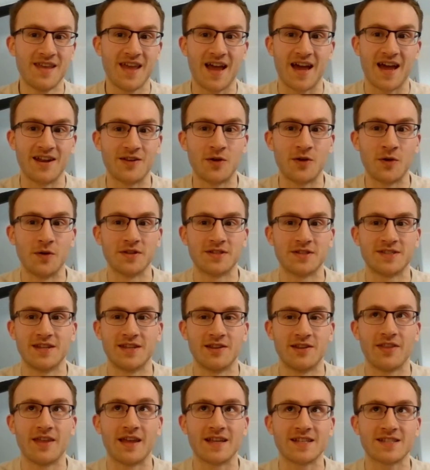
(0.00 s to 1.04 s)
And of course,
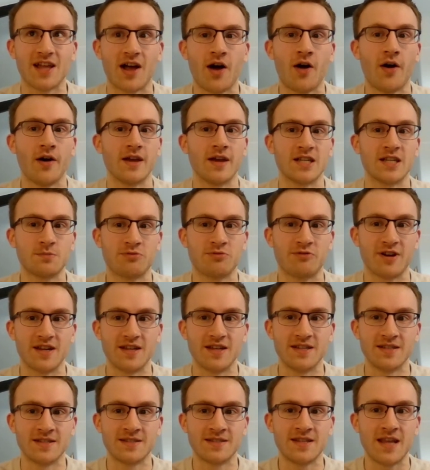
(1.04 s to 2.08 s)
that's the highest
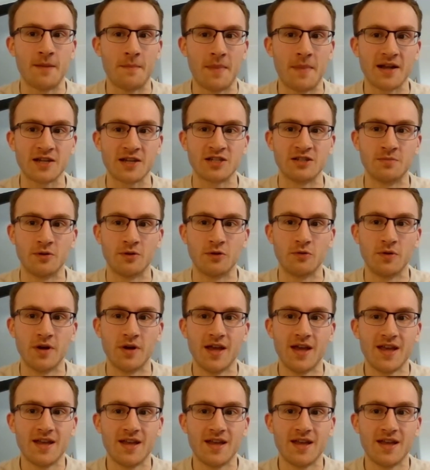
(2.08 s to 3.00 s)
praise imaginable.